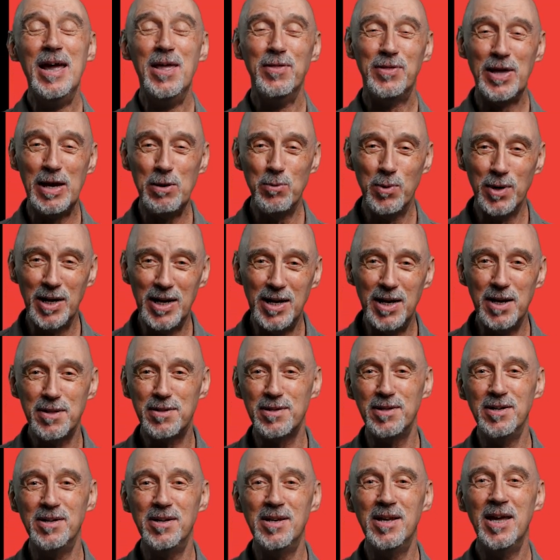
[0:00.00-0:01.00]
they would
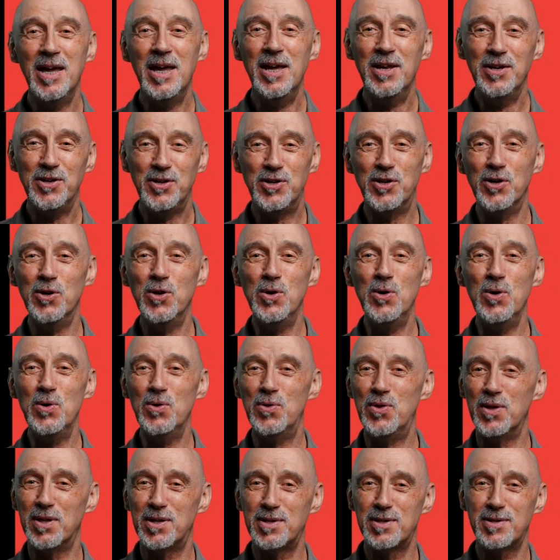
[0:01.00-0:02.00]
listen to
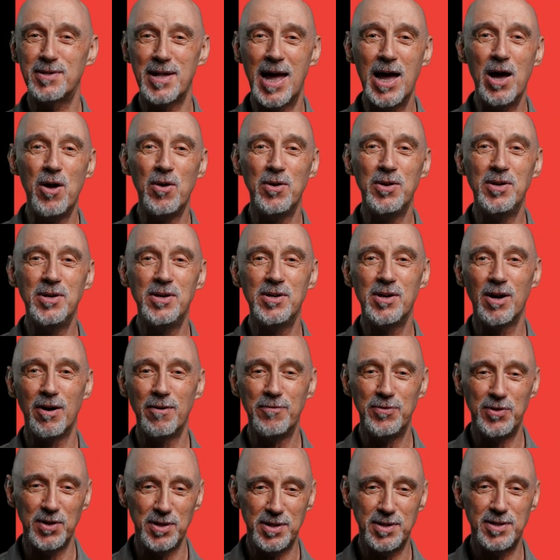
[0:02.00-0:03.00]
the sound
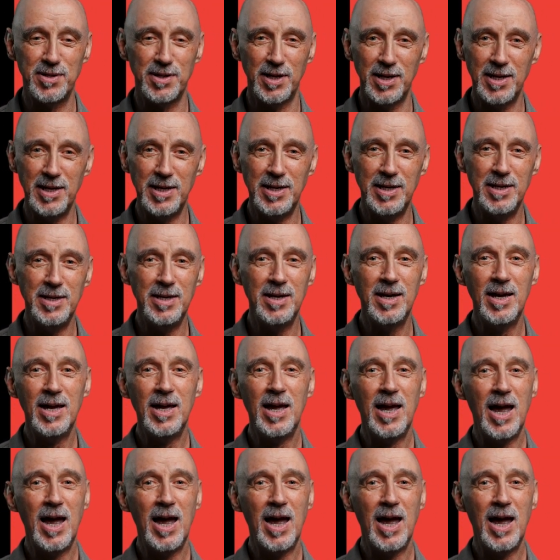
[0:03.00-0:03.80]
of the sea,